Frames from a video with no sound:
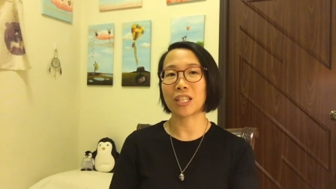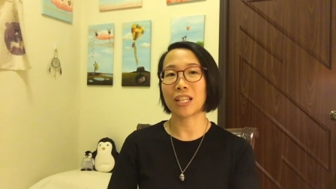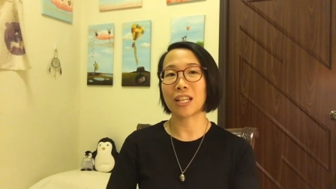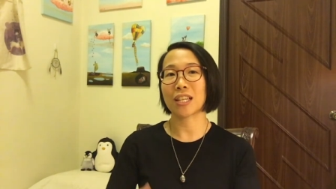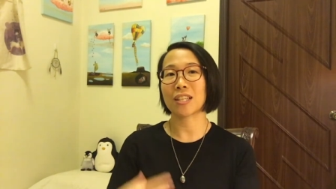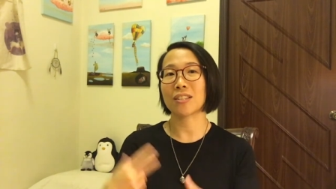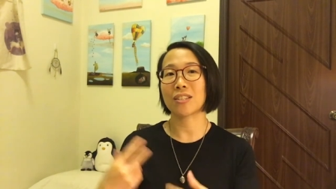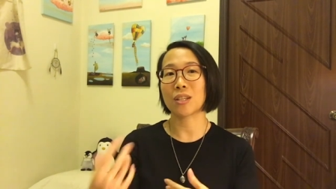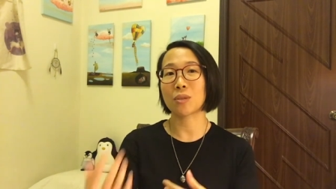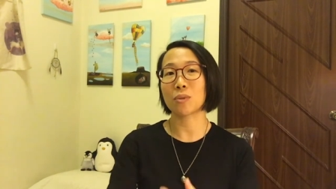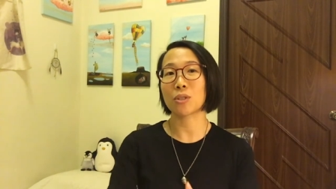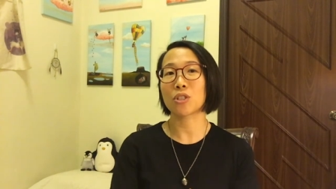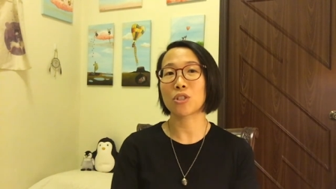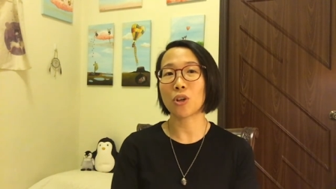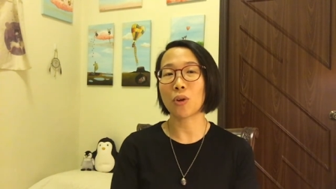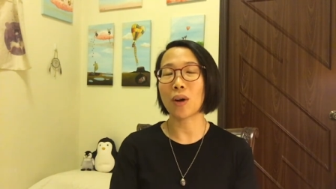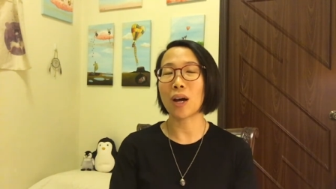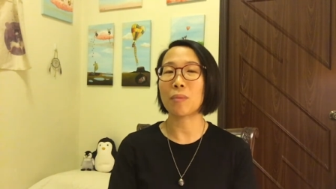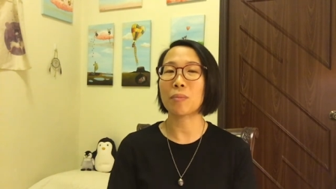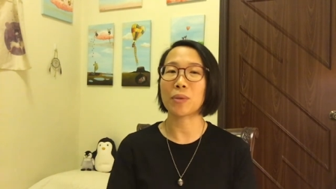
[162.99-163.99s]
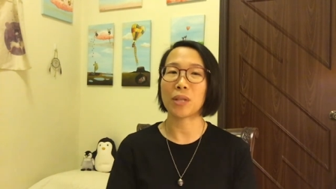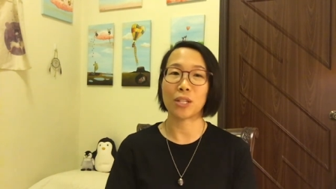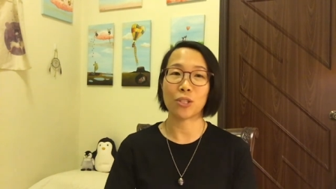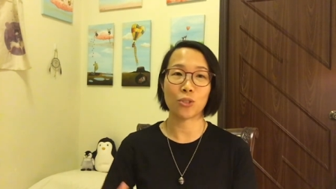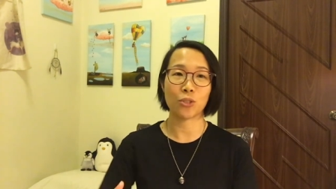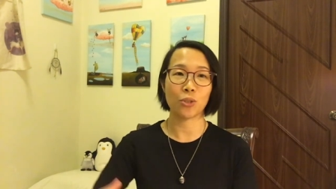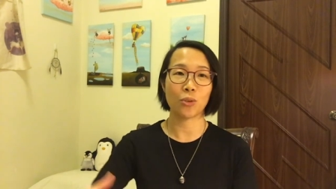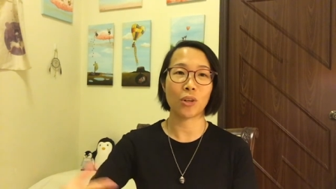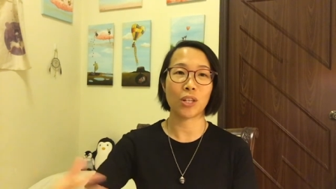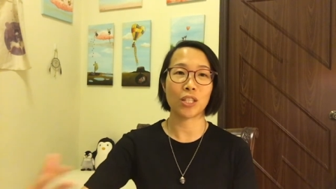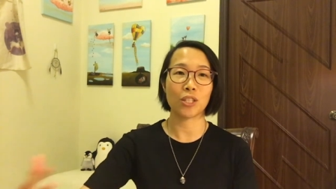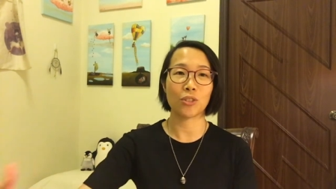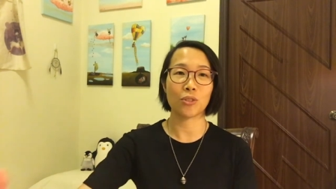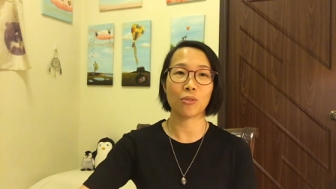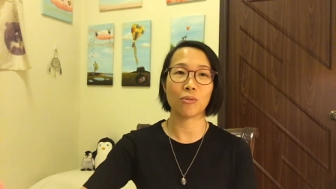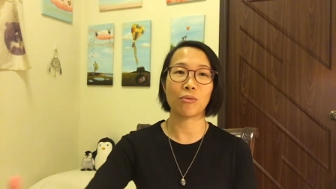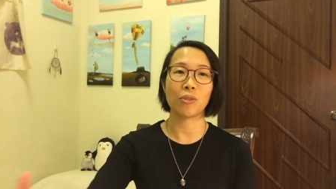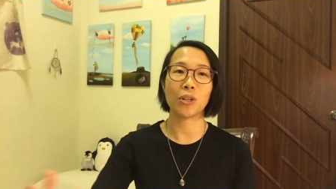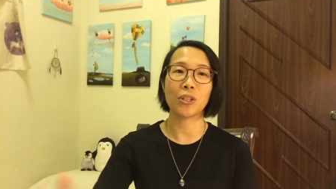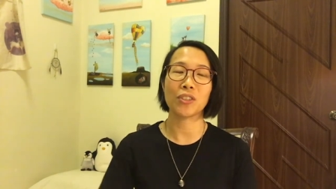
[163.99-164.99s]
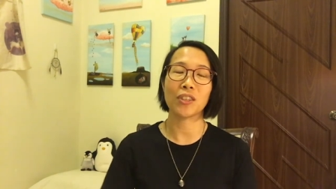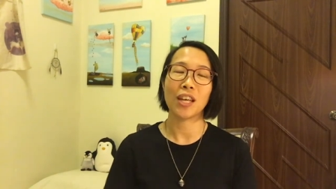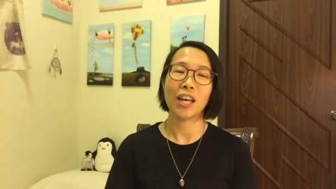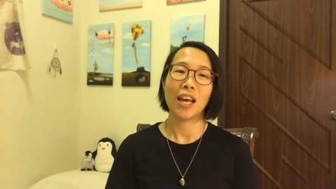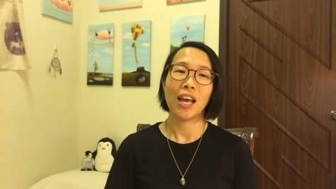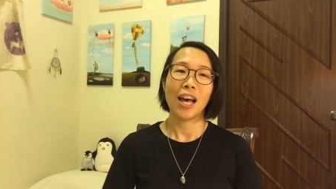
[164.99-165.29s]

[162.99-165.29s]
the next thing would show up and so on and so forth